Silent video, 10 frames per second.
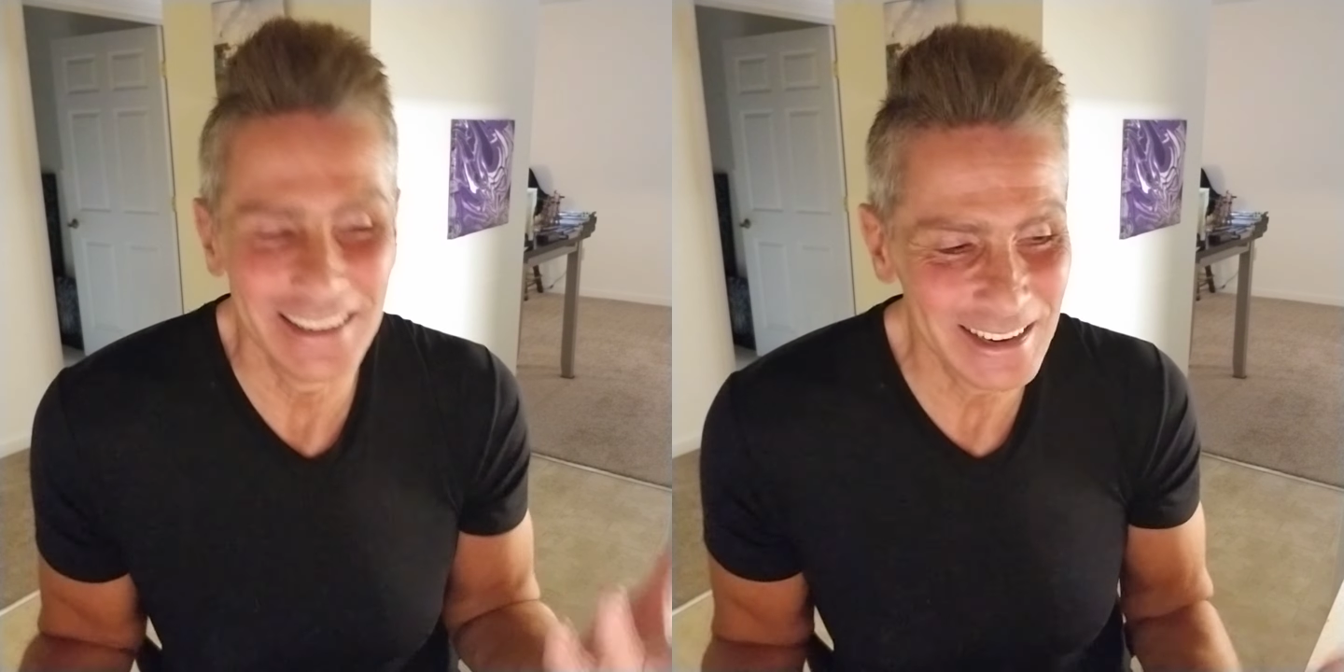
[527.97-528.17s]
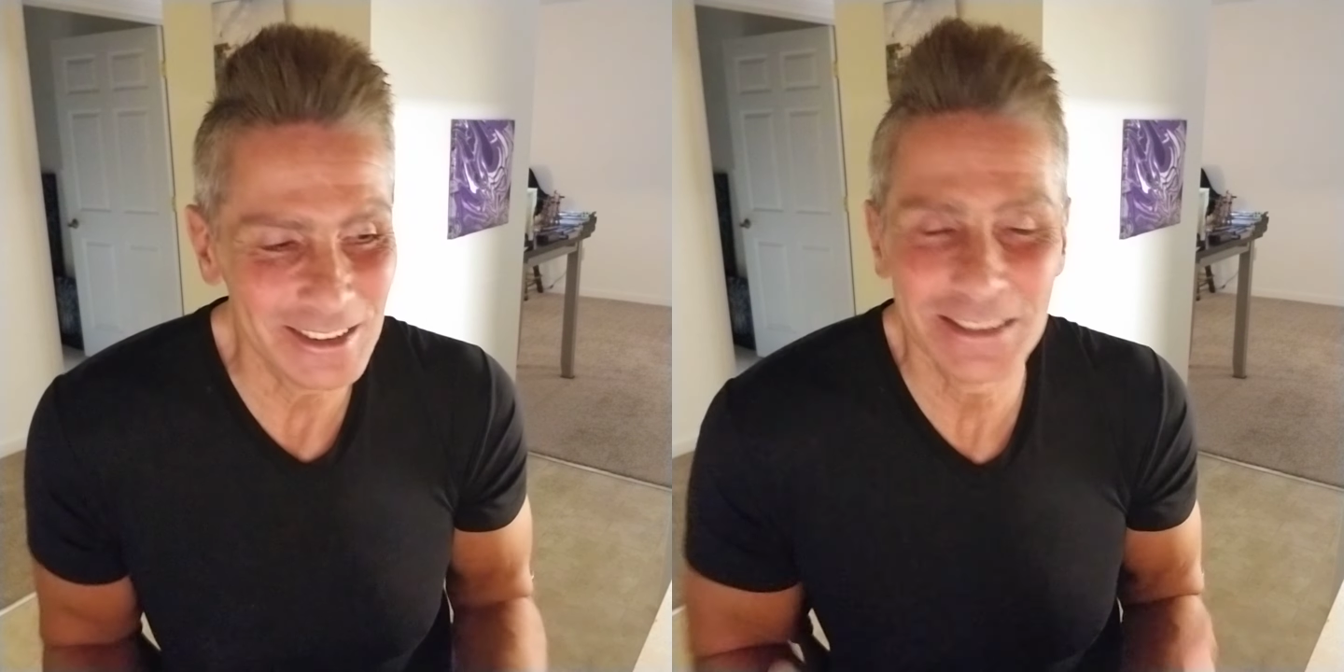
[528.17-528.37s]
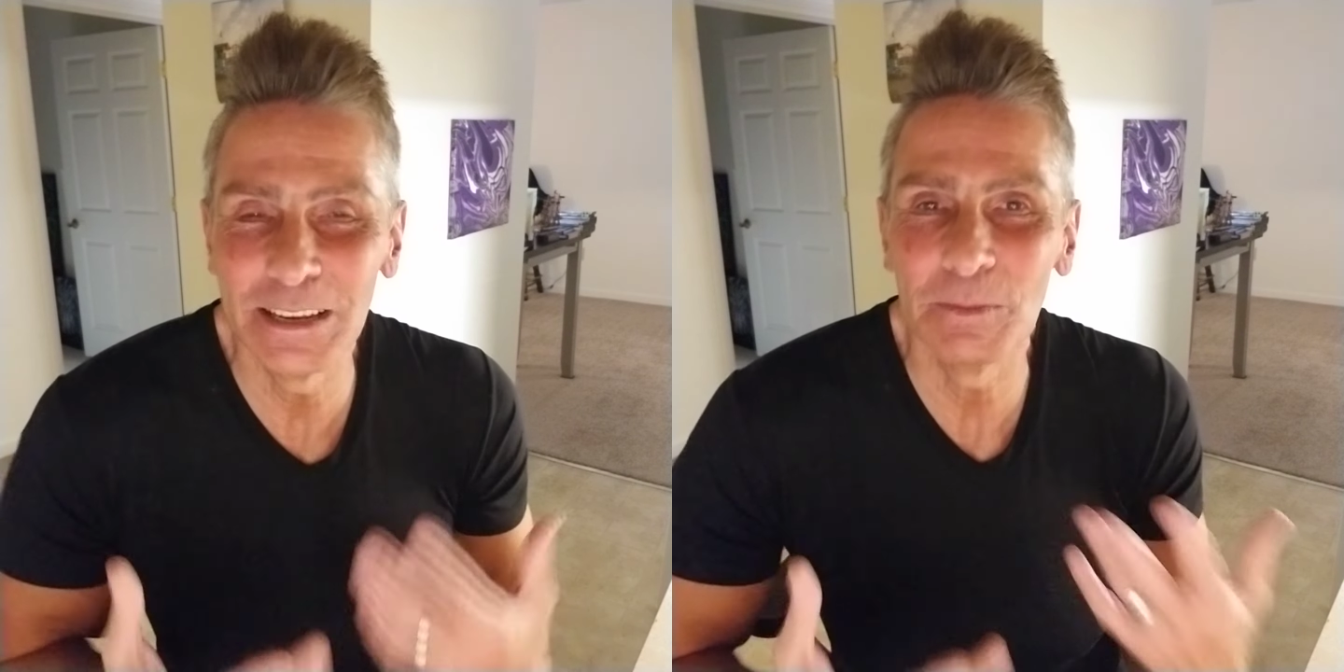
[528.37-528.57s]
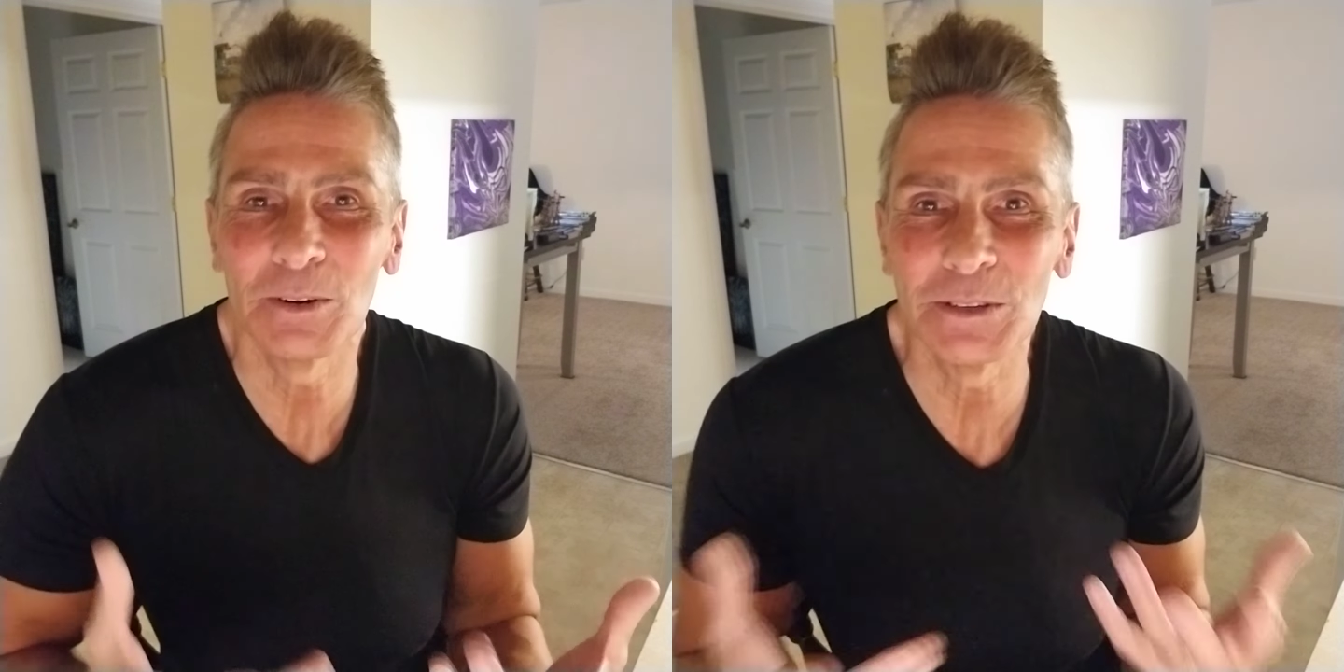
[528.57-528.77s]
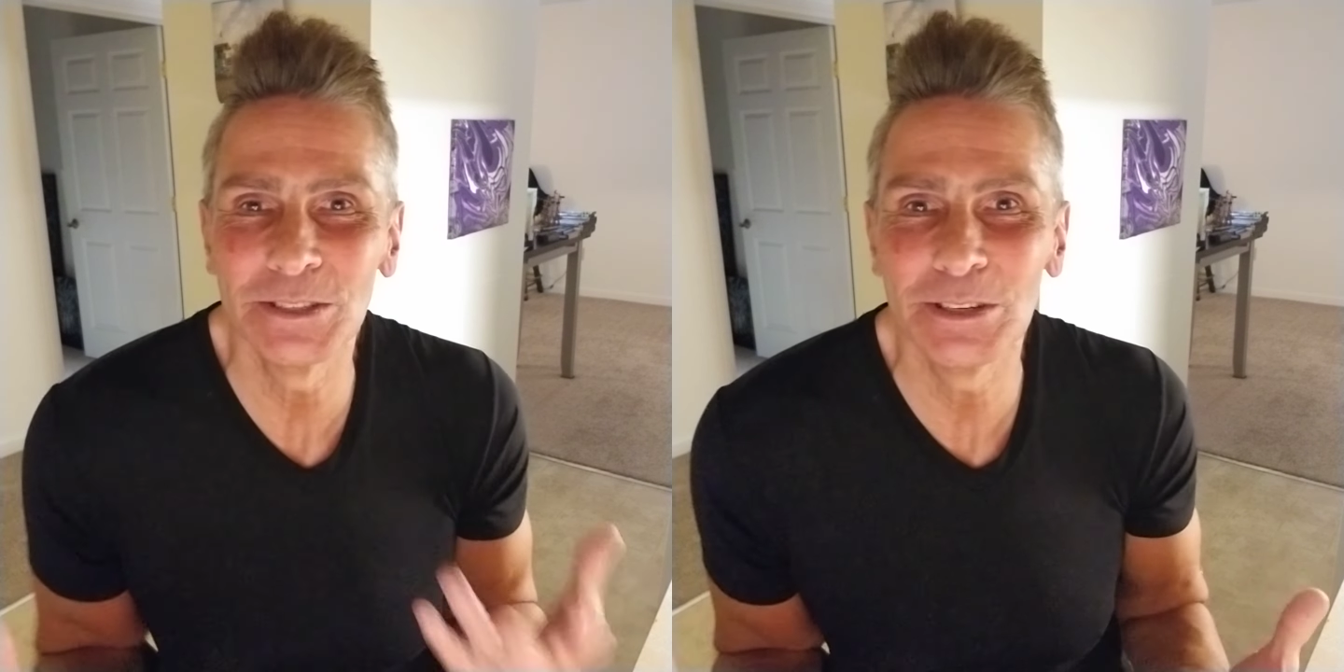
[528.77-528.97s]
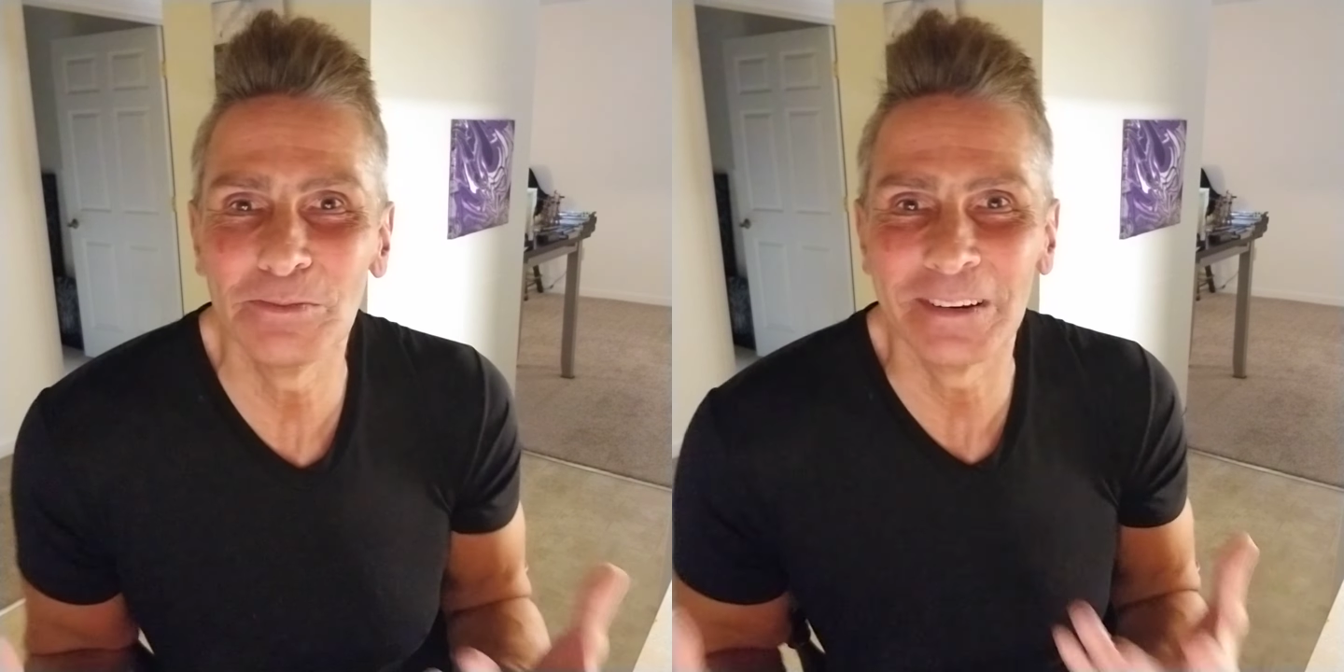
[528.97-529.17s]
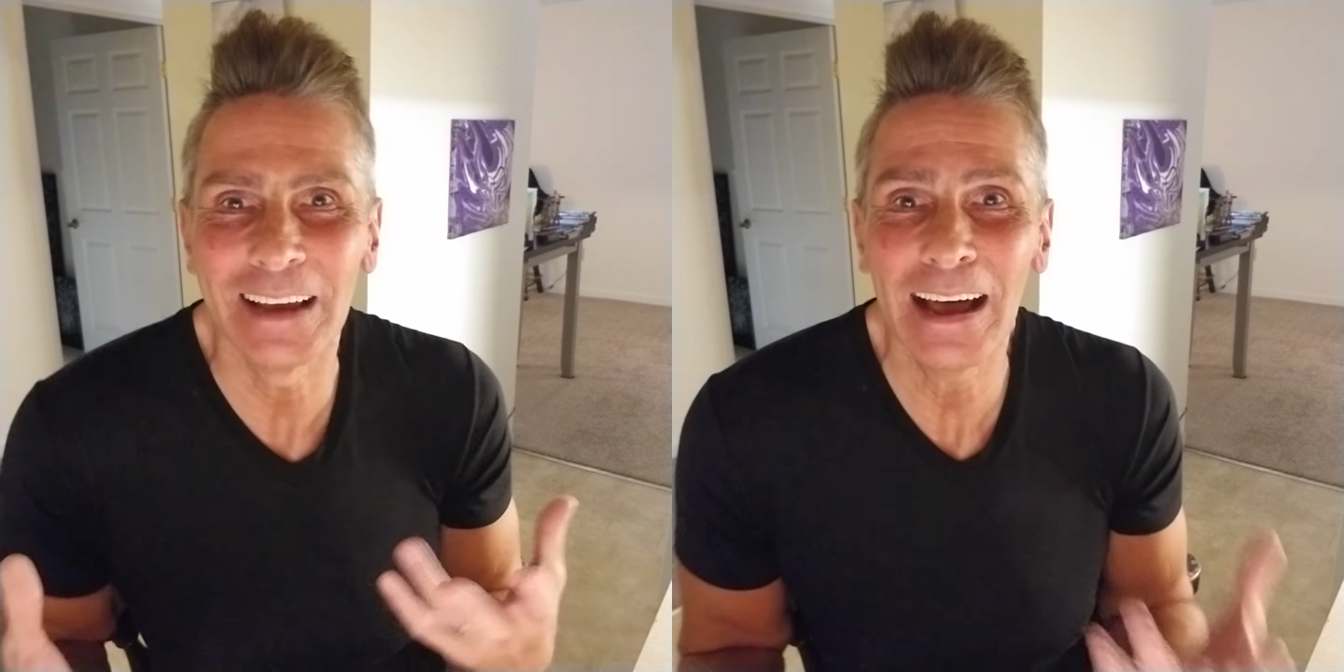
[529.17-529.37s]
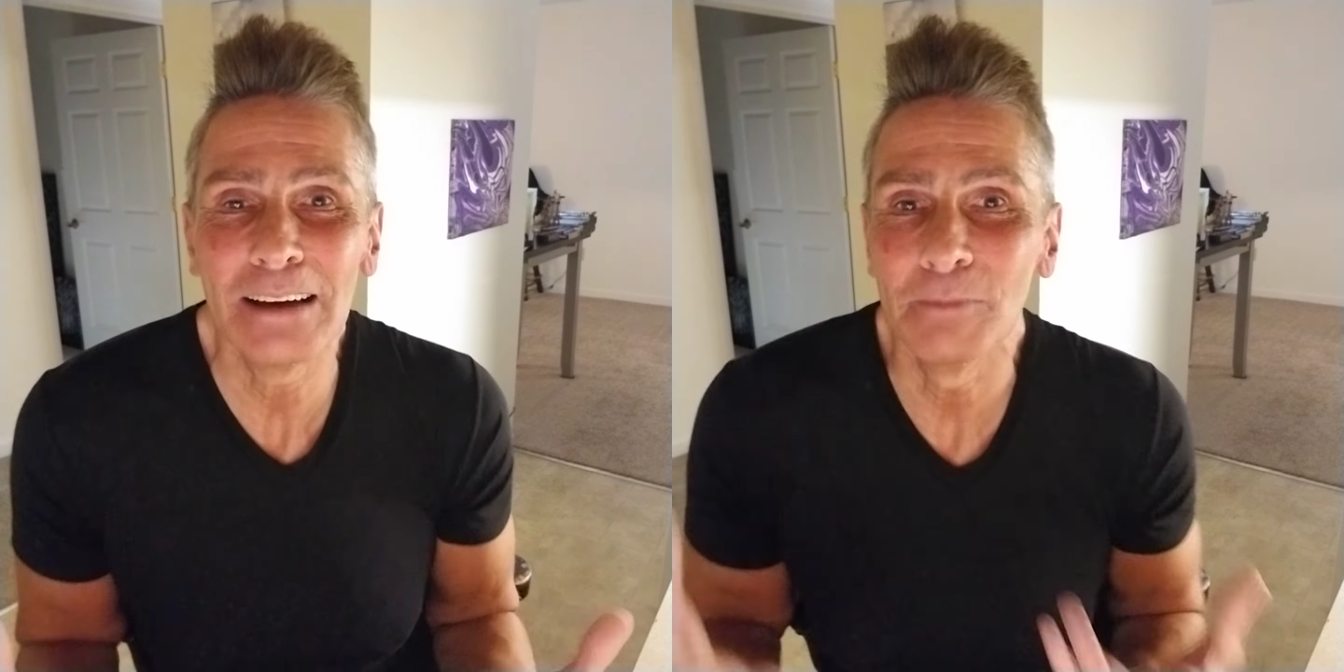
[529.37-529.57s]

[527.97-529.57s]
you know a typical stupid guy,